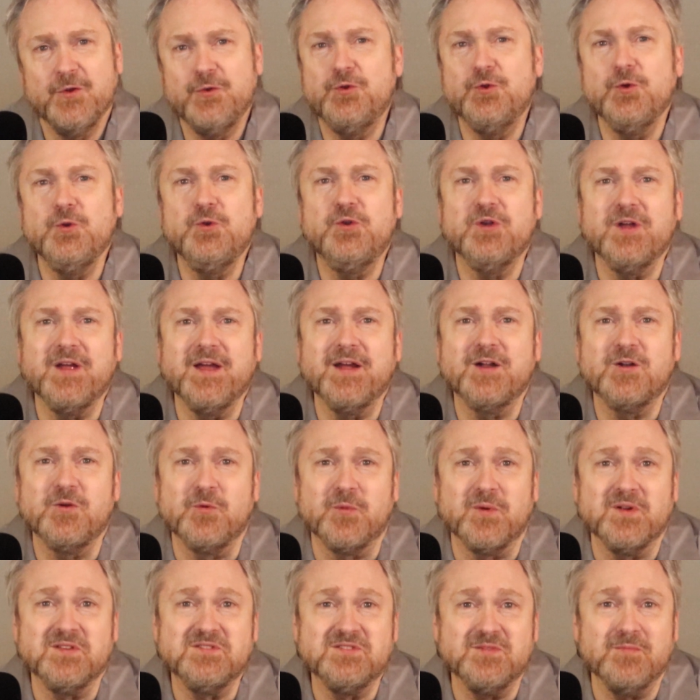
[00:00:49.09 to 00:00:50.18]
Due to
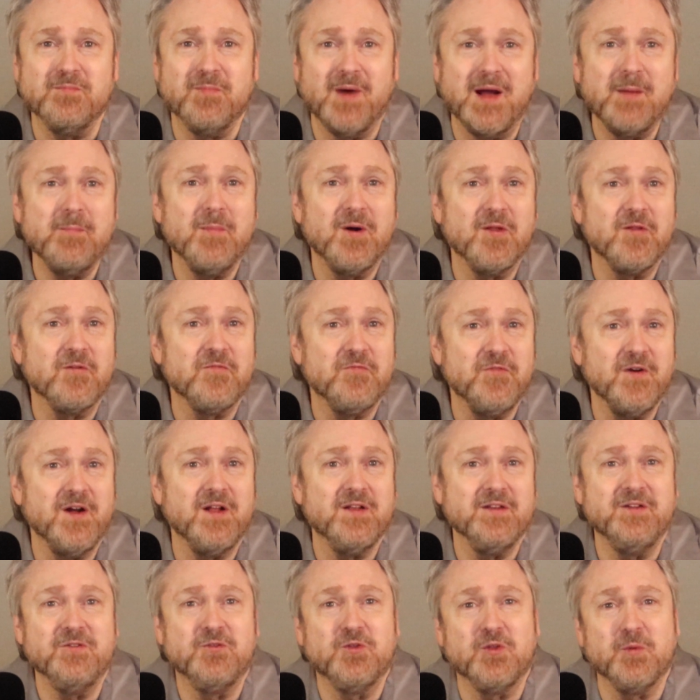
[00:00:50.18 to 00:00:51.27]
ignorance, my mother
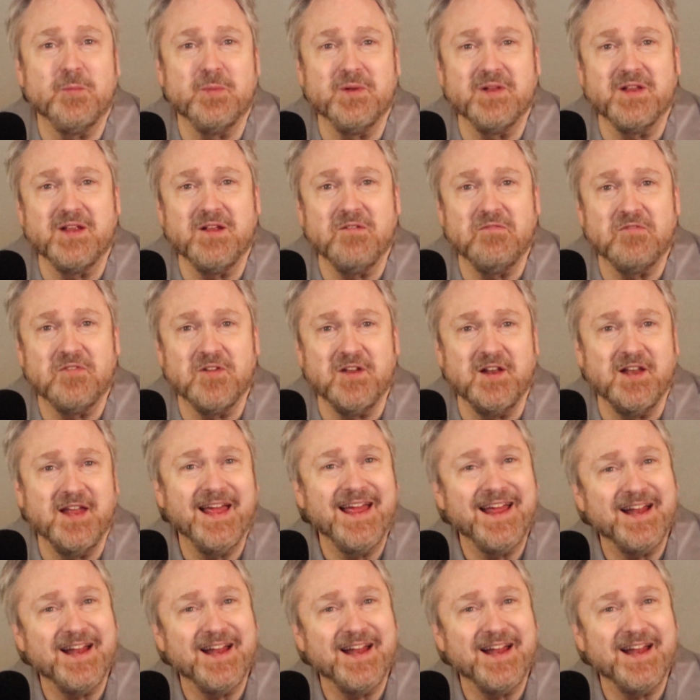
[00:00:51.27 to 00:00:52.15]
fell into the belief that